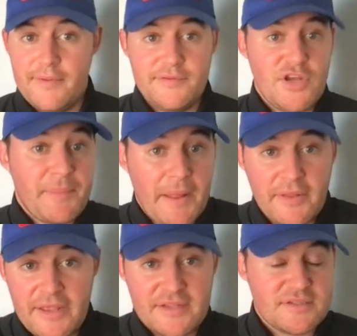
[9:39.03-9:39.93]
Jake
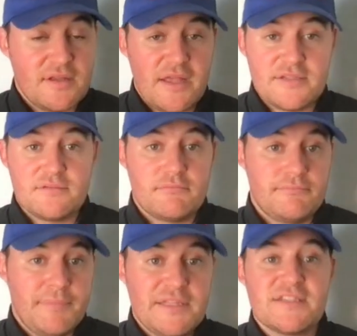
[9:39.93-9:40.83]
Bailey has
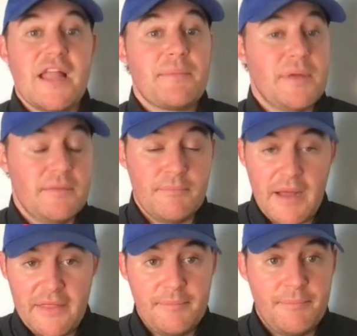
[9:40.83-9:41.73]
been snake bitten
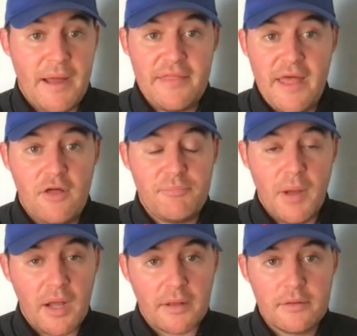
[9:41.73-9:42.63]
by the health
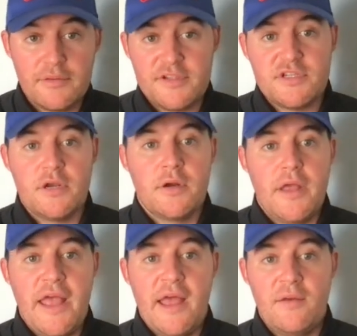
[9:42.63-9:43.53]
bug this year.
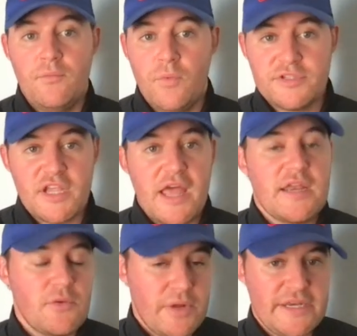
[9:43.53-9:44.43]
And once again,
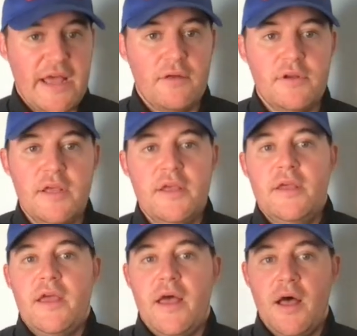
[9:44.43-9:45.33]
he went down
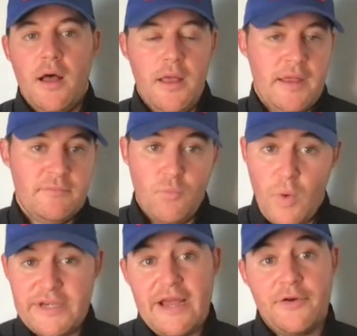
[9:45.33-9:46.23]
and
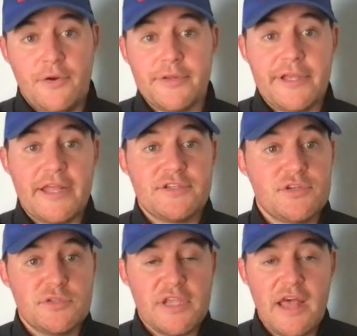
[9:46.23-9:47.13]
went down early against
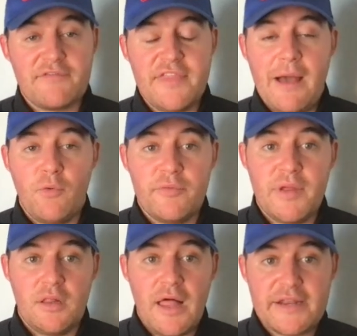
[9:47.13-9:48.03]
UCF. And that would have
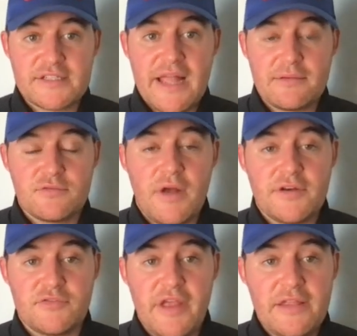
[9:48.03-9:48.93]
been a lot of snaps for
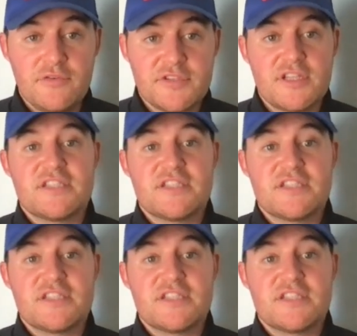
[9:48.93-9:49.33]
Roderick Daniels.